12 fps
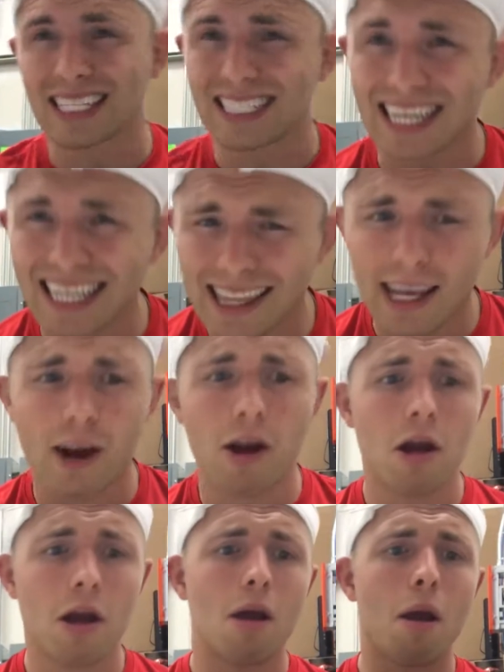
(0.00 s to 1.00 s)
is in
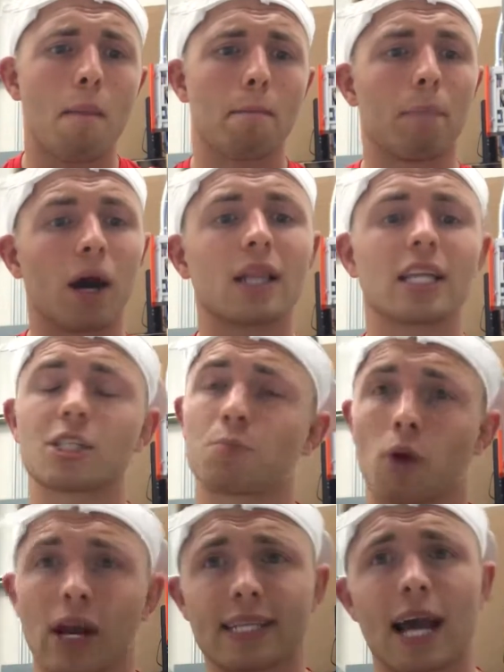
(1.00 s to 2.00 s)
there. But let's
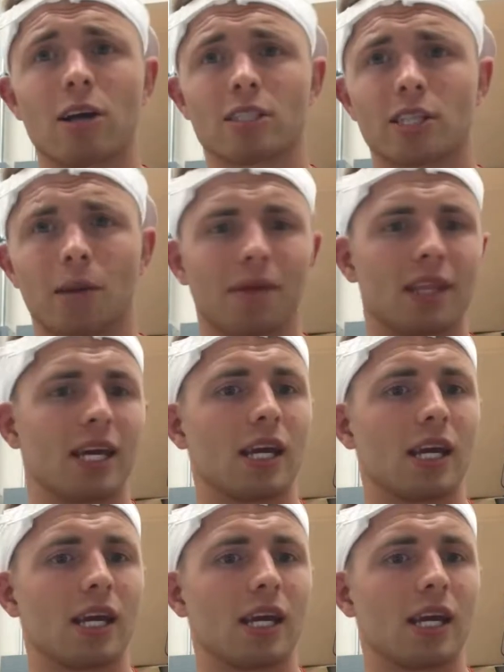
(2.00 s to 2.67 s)
break down some of the